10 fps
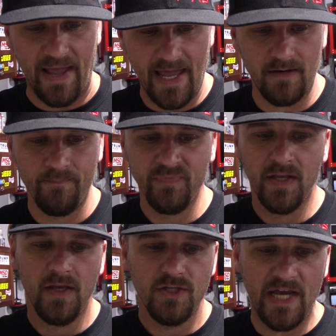pad,
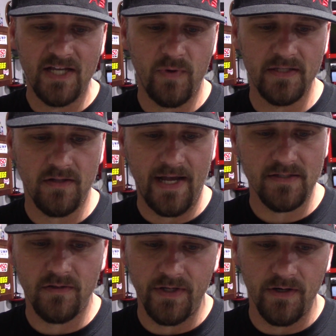Jax Wax
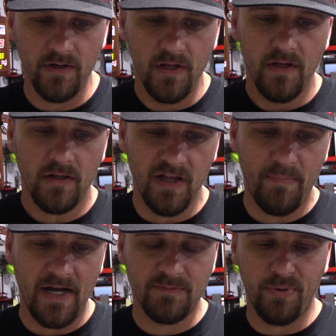Glass Cleaner,
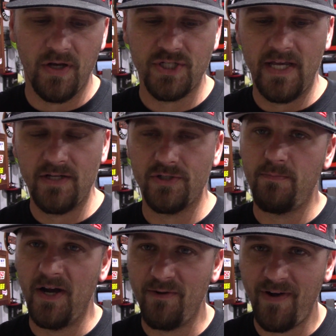Glovebox Plush Edgeless
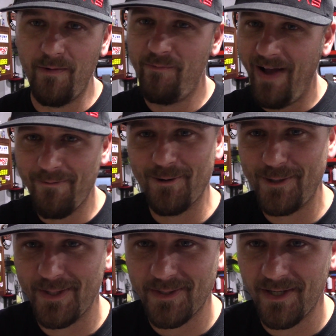Microfiber 500
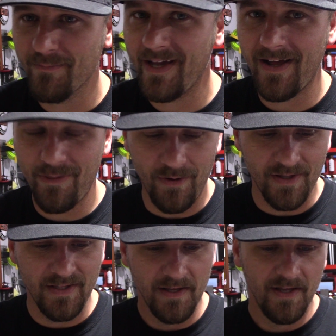GSM, like I
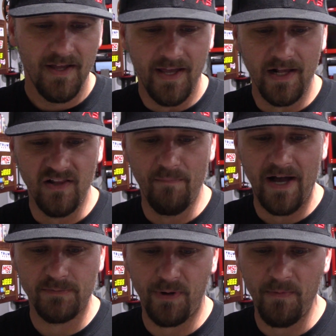thought, and
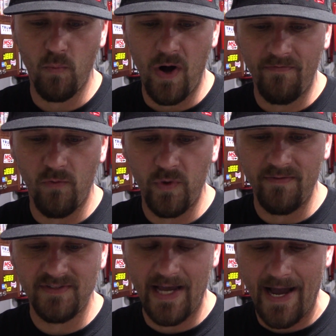Glovebox Premium Waffle
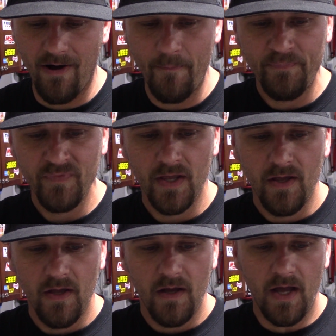Weave Towel.
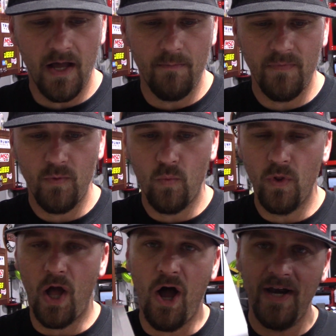Um,
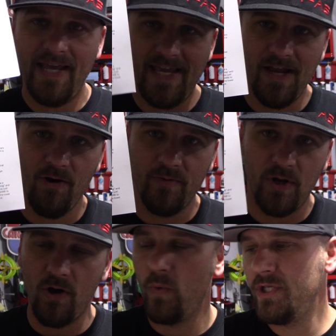on here
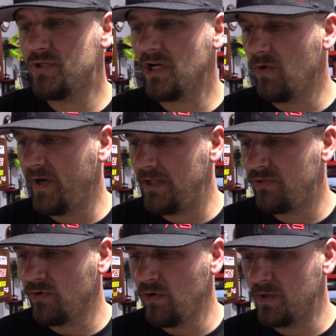though, when you start reading
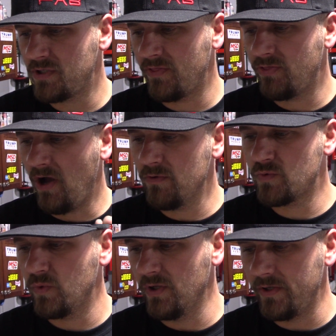through, which I thought
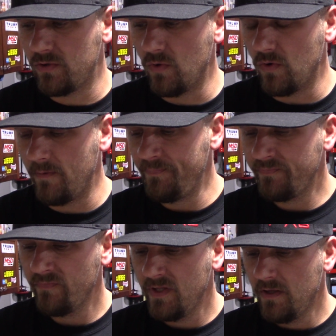was really cool,
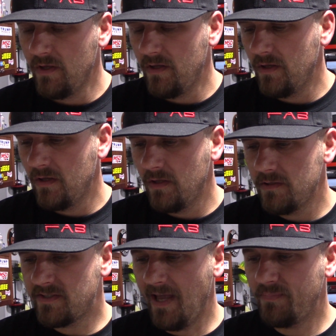
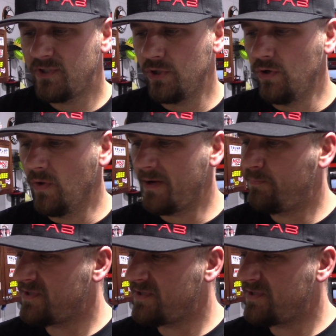step two, like